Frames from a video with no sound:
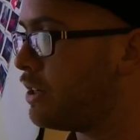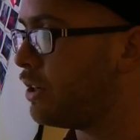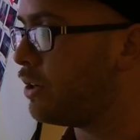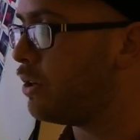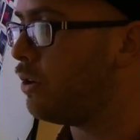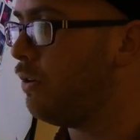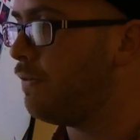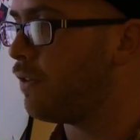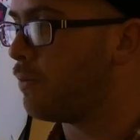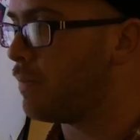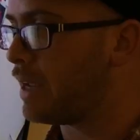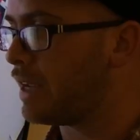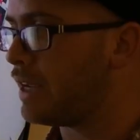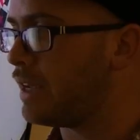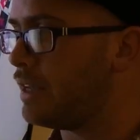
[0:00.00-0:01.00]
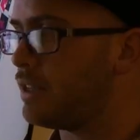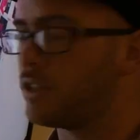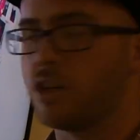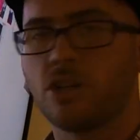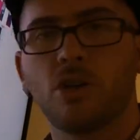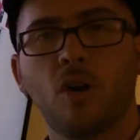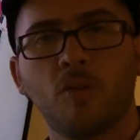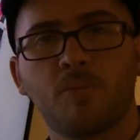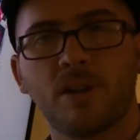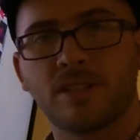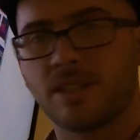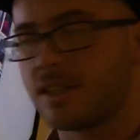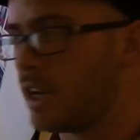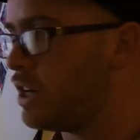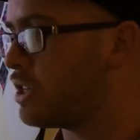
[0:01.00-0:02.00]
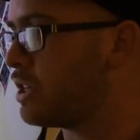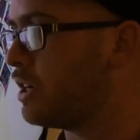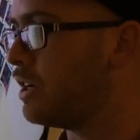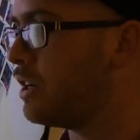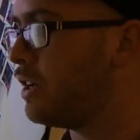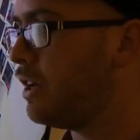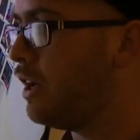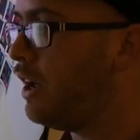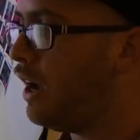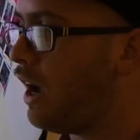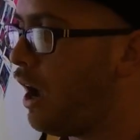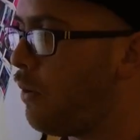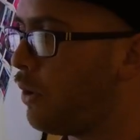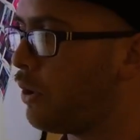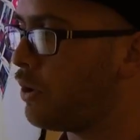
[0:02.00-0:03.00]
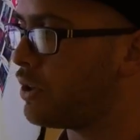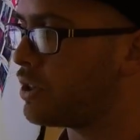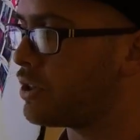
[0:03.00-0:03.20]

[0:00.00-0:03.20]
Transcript: do, for me, is to show a presentation. I will go to